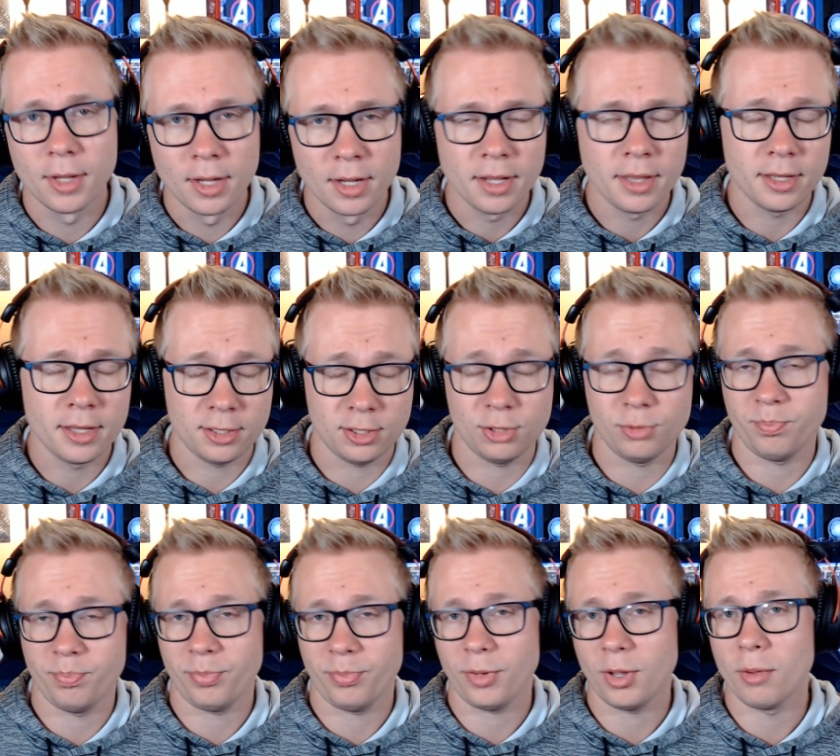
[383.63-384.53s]
unless you
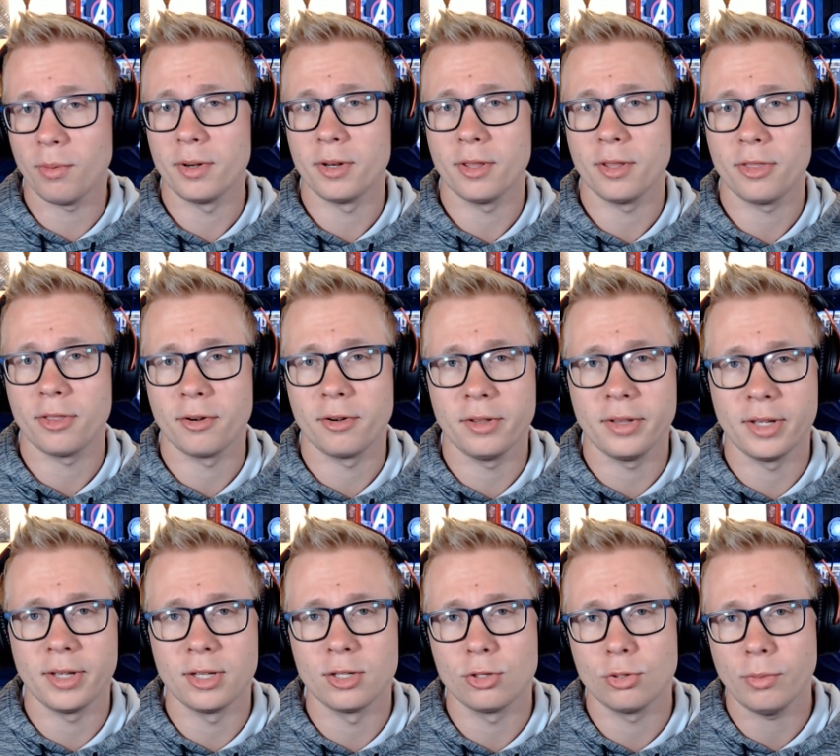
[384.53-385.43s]
go on to thoroughly
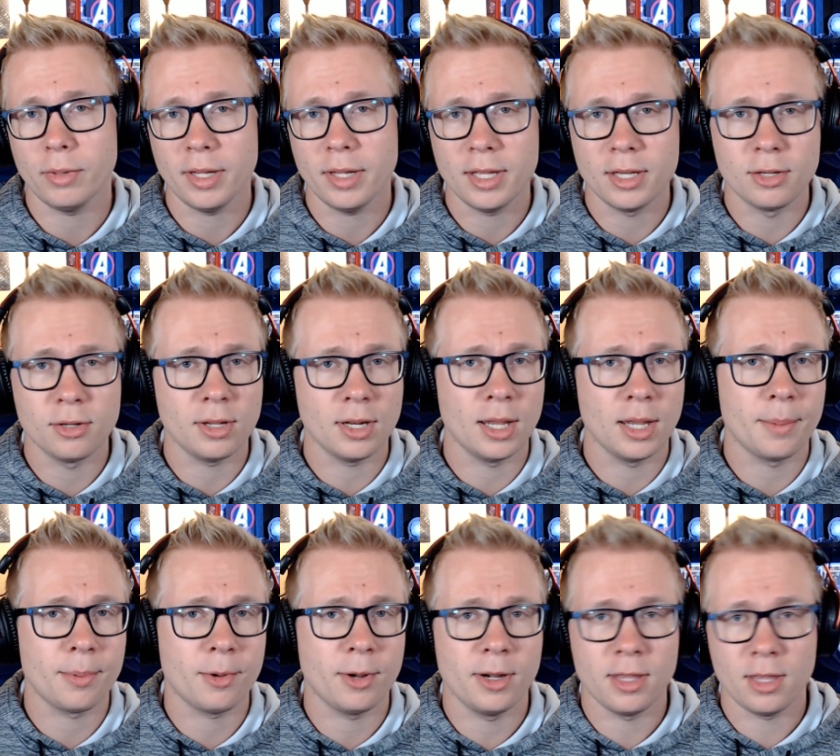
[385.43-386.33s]
enjoy it and you can
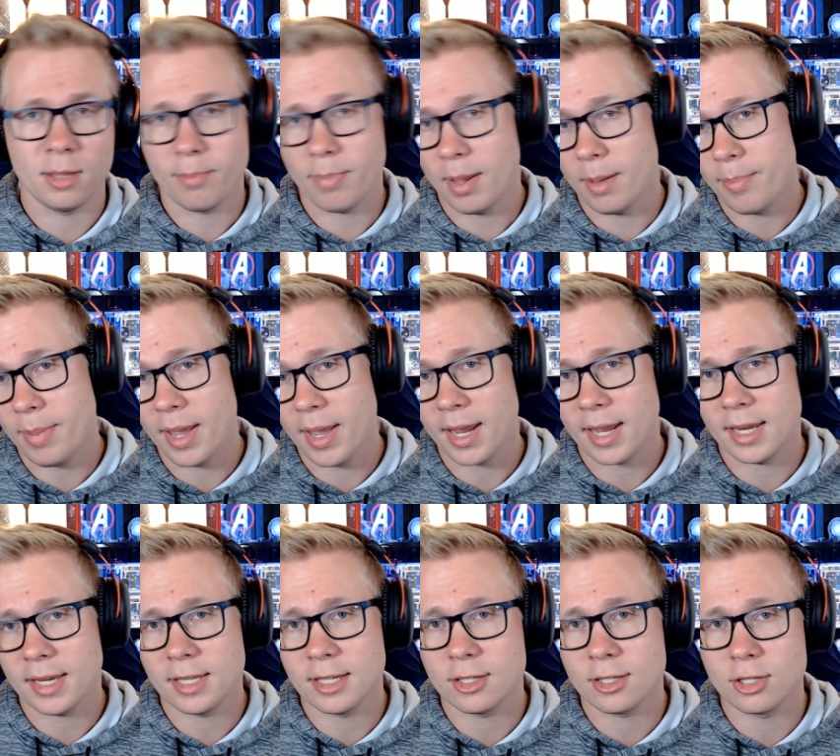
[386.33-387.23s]
upgrade by back
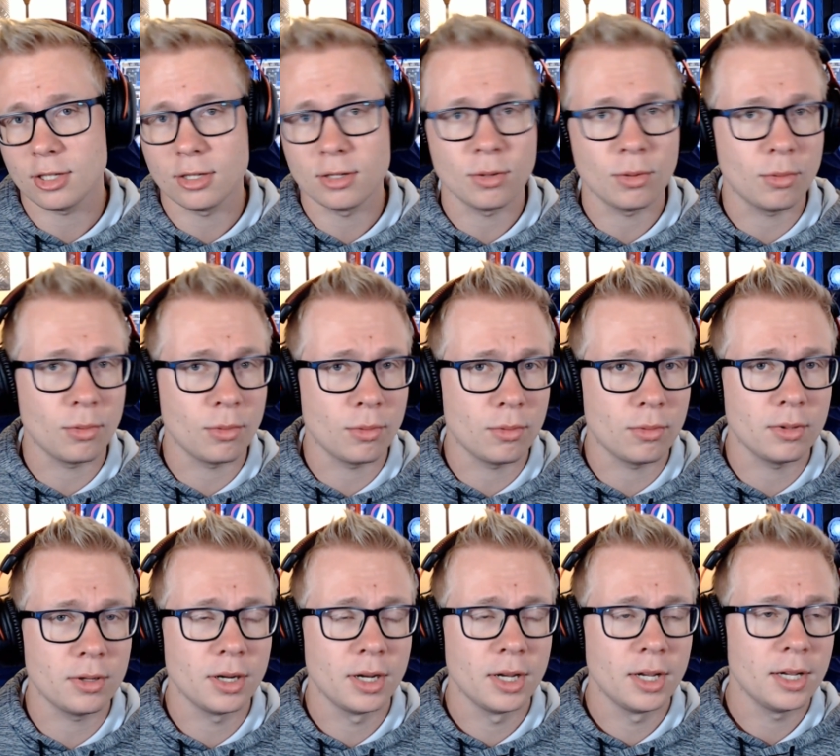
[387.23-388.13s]
edition
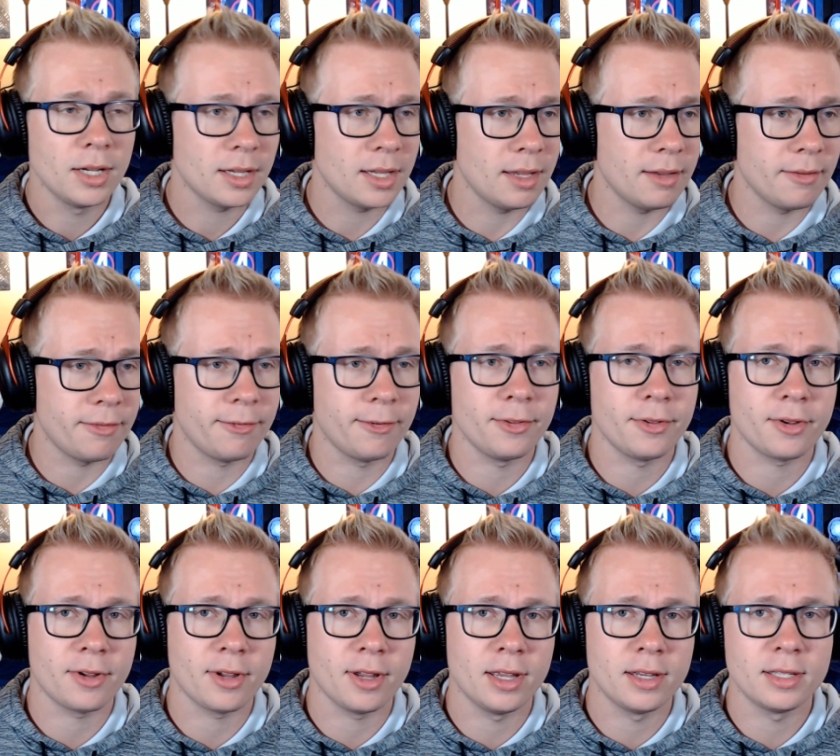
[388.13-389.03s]
or get further
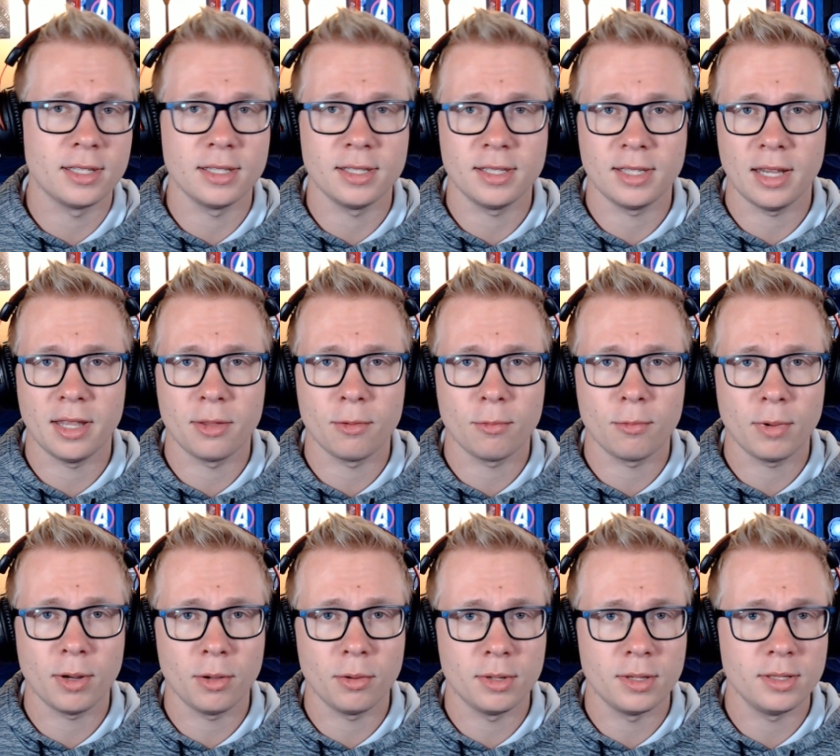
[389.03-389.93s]
content down the
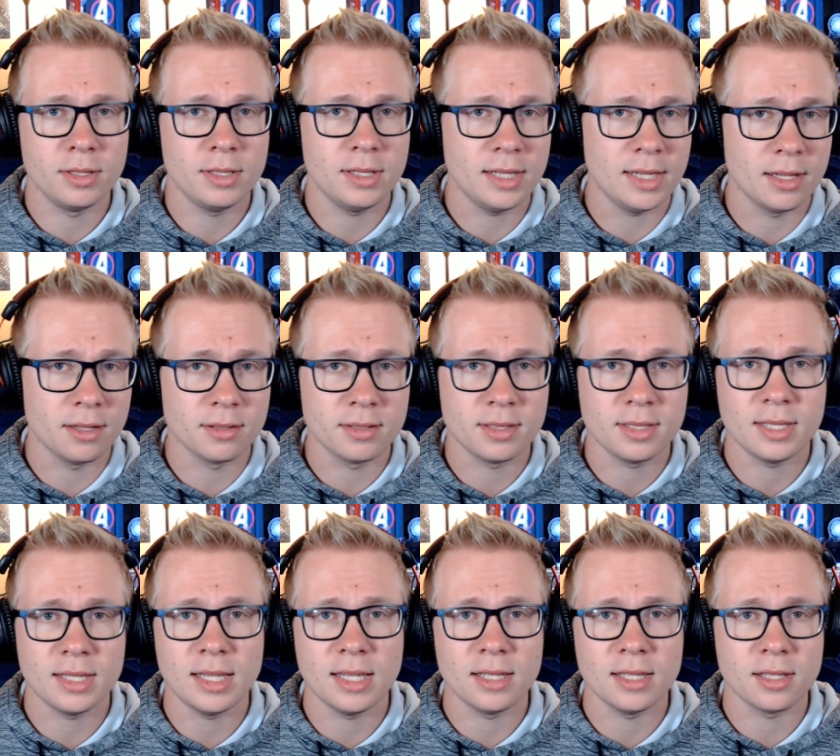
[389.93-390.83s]
road and
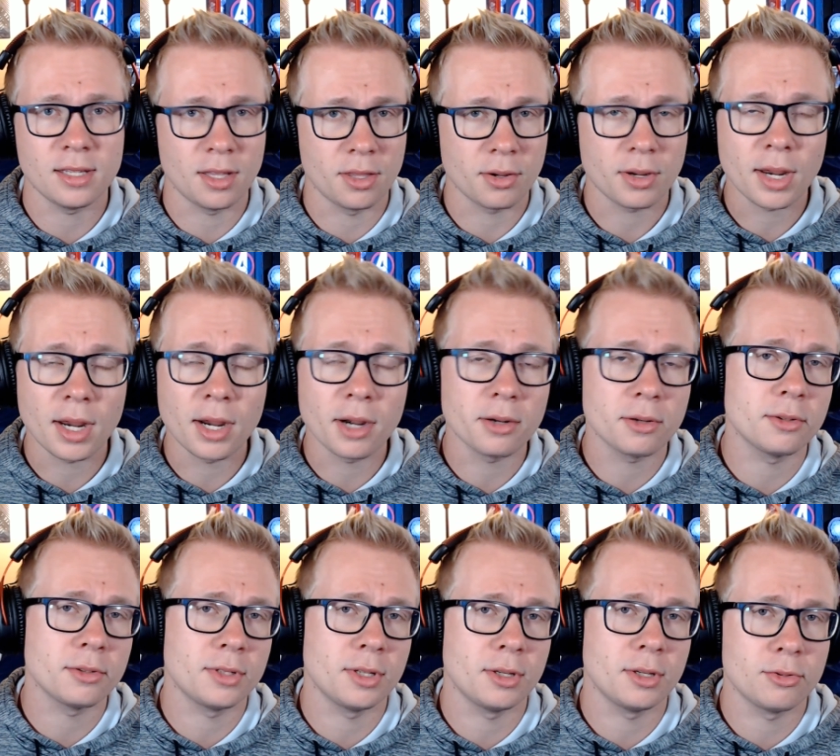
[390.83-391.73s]
DLCs, other
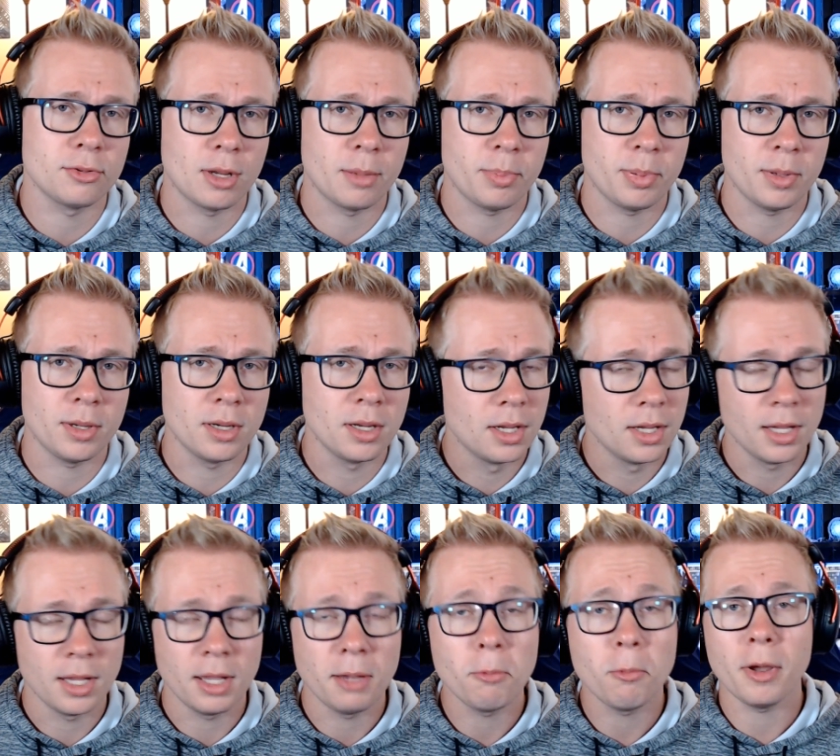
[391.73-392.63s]
characters that they're dropping,
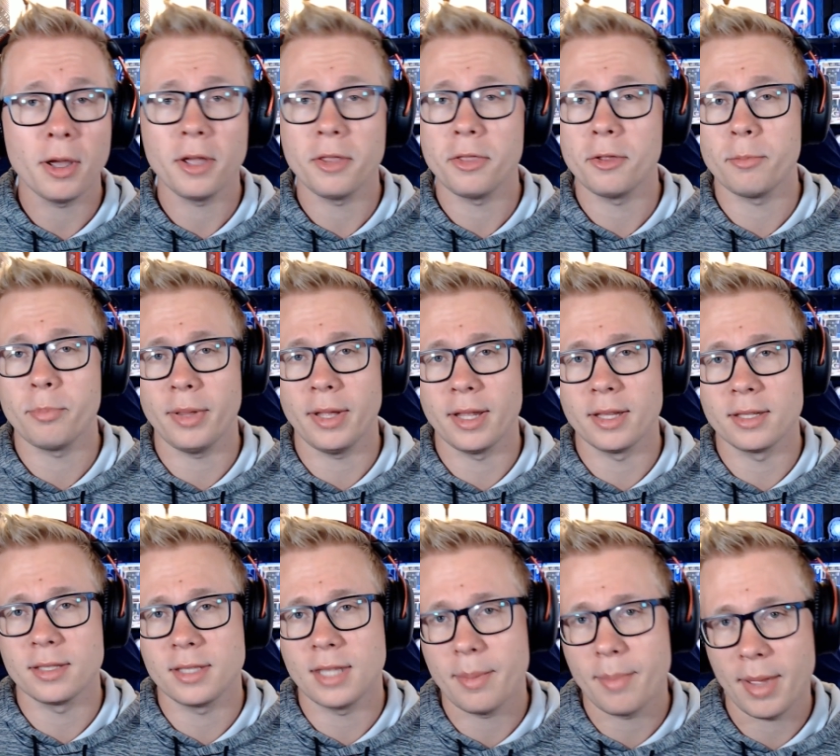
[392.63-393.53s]
and what other plans
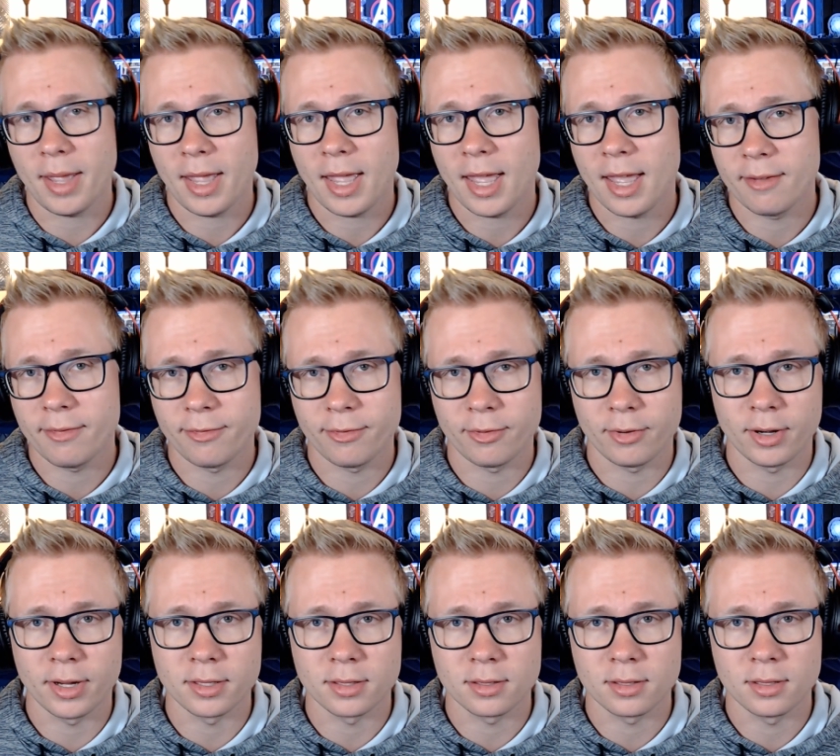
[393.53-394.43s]
they may have for
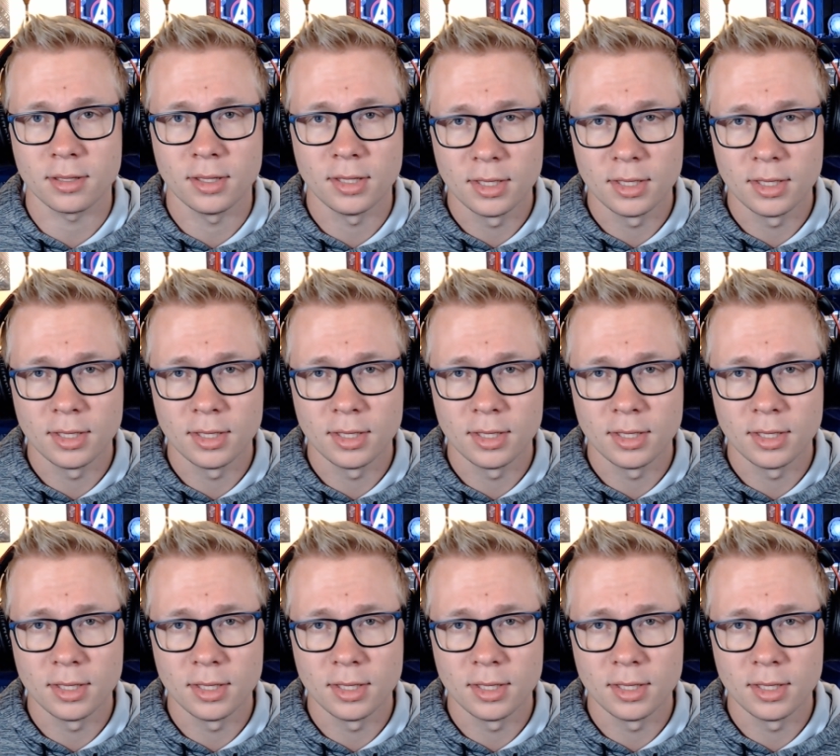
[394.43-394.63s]
us.